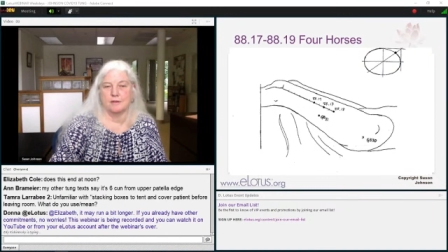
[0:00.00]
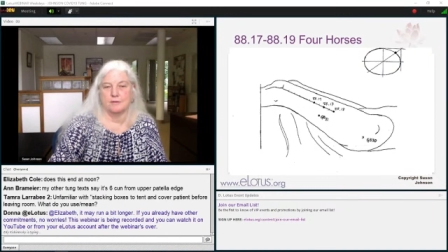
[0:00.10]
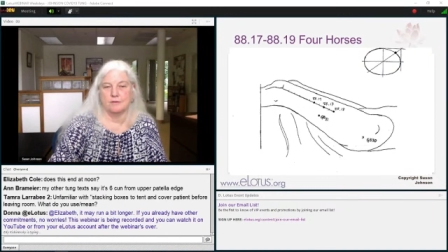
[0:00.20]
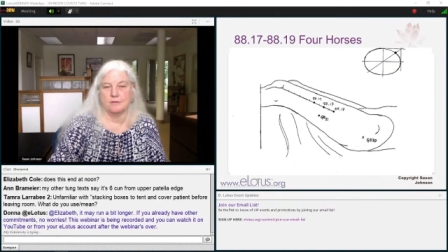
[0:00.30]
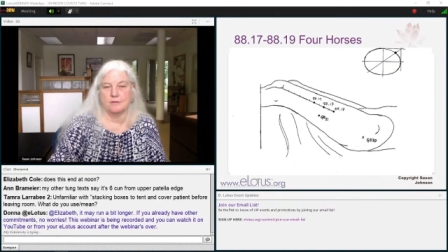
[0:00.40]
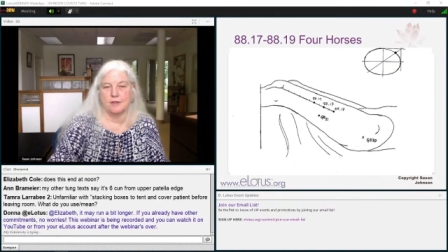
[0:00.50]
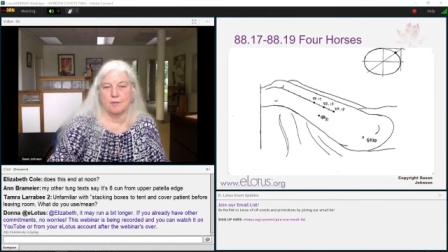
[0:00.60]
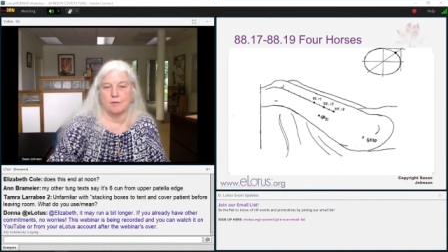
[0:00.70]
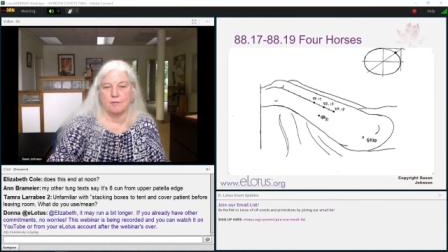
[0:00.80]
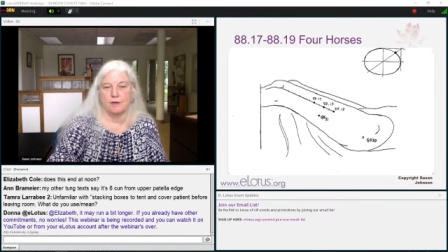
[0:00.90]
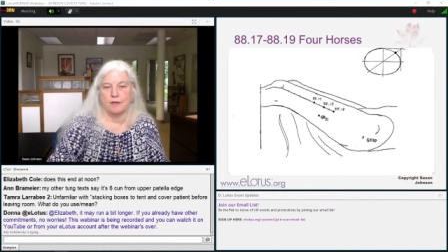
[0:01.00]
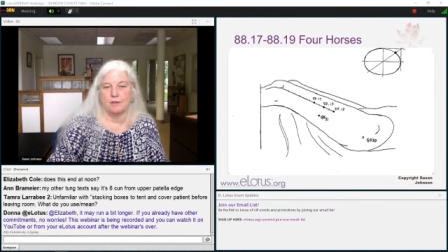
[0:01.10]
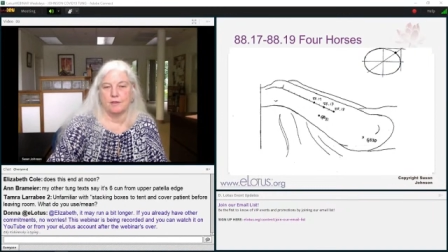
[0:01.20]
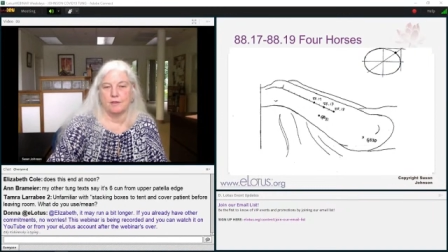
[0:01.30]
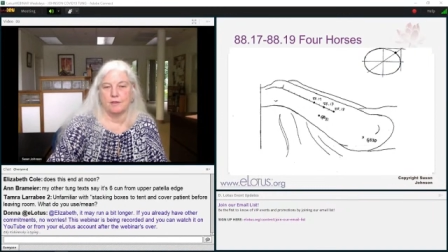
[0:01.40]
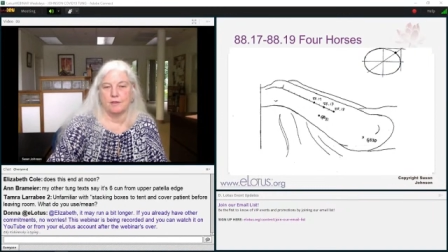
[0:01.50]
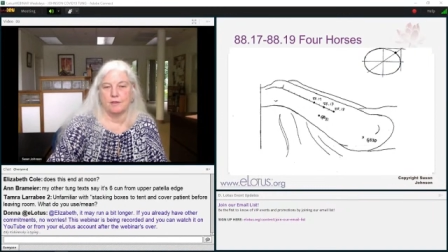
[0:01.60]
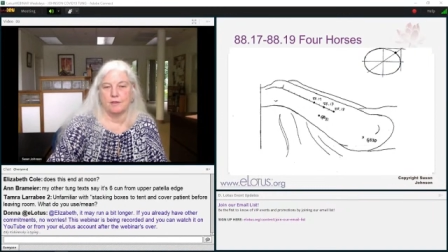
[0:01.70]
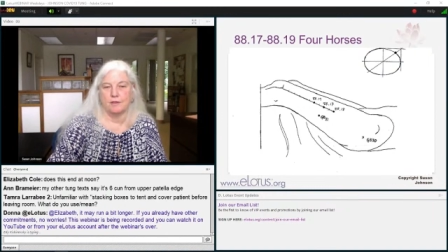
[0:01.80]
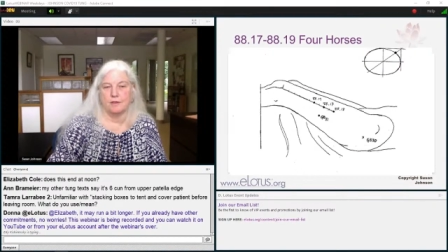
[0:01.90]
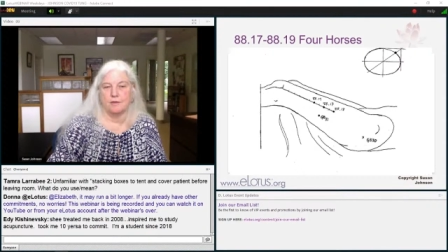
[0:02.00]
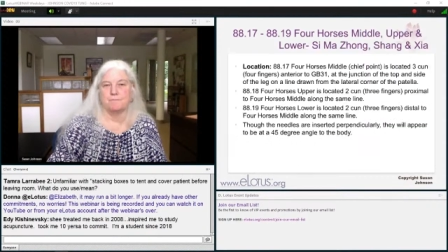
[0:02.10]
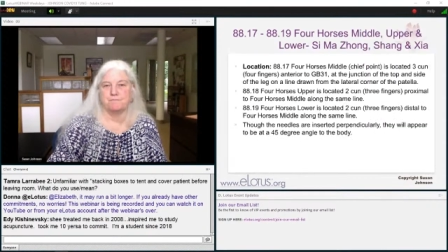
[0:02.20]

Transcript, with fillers: this is how we find. We're going to move on.